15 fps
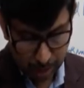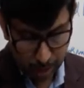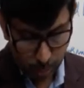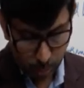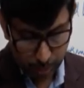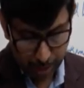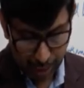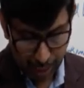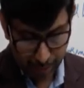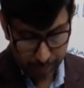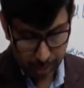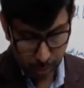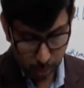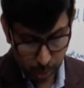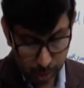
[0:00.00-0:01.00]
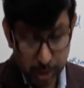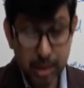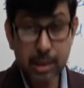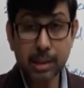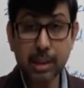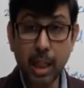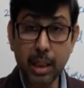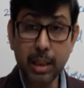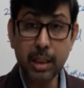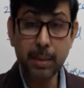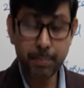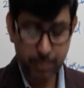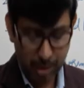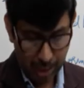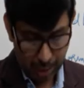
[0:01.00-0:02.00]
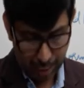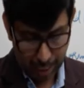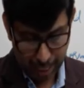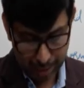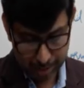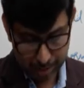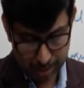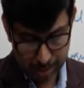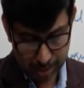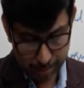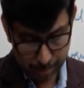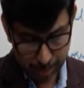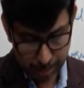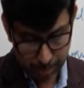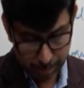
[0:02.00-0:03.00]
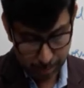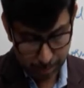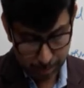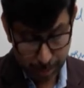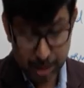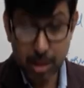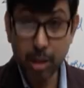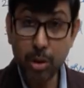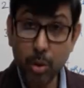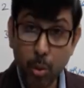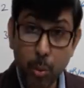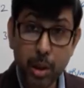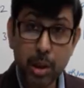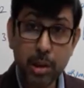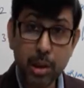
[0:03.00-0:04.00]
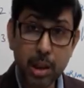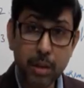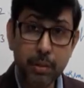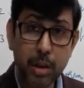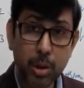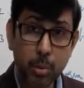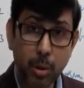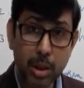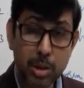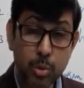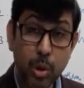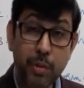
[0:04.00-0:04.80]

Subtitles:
we have the word study as the simple present over here given to us.